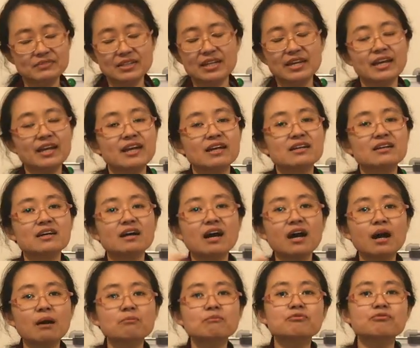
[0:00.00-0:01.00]
can
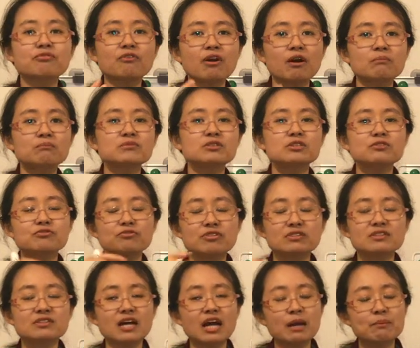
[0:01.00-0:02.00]
come from
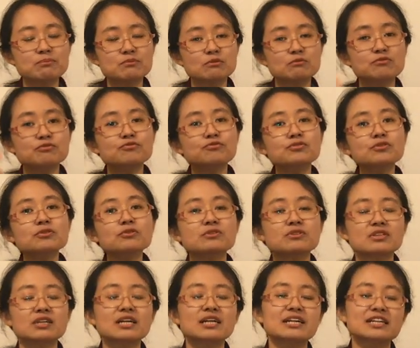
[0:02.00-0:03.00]
different types of
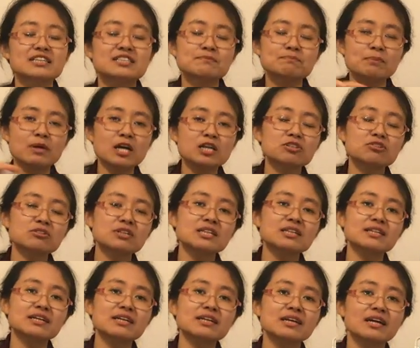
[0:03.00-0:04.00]
food, especially
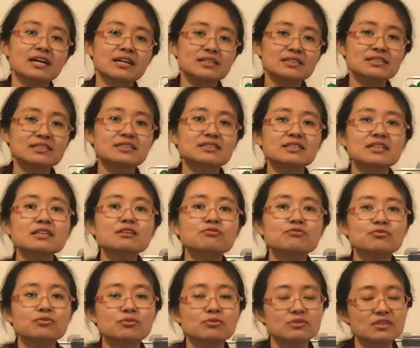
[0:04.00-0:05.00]
the
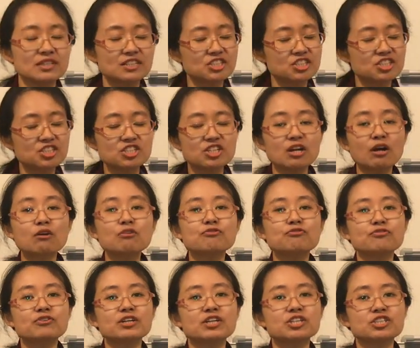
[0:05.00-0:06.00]
seafood, the
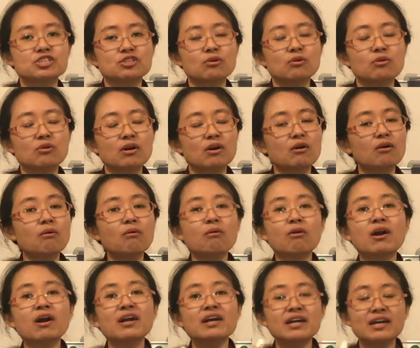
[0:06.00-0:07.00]
shellfish,
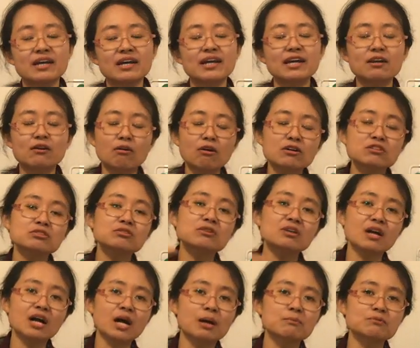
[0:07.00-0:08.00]
or it also
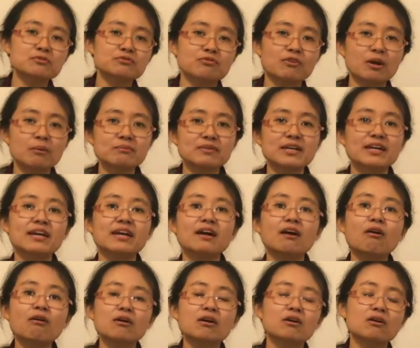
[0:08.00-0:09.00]
comes from the
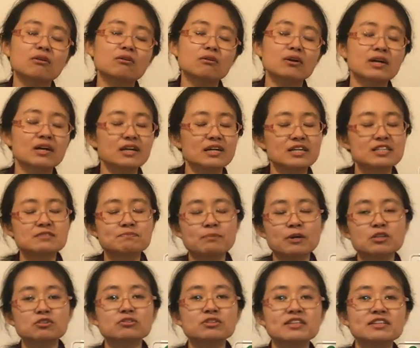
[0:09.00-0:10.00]
alcohol,
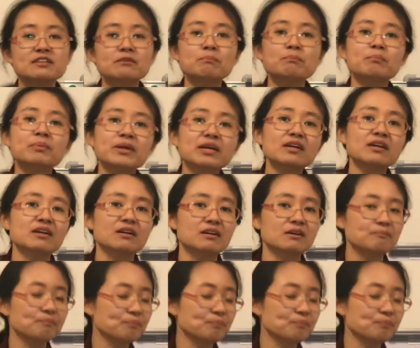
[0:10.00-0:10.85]
especially the beer.